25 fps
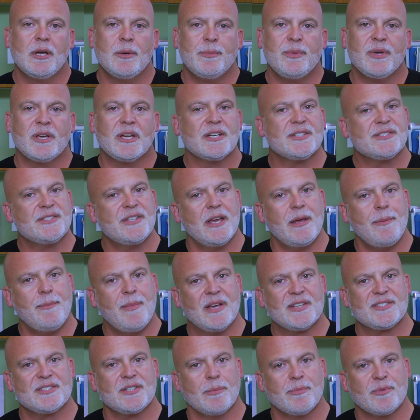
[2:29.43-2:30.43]
because they
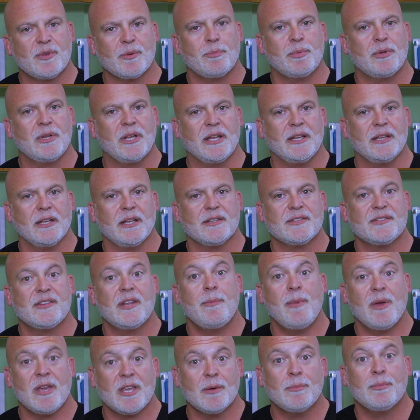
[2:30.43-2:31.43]
mess up the platelets. They
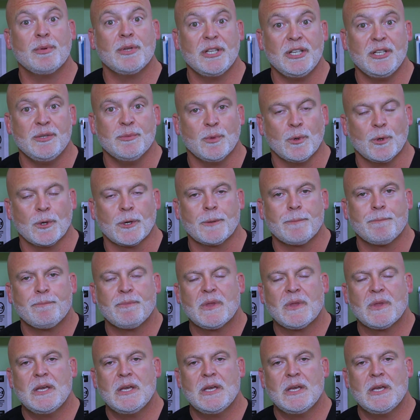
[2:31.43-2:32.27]
make you bleed more.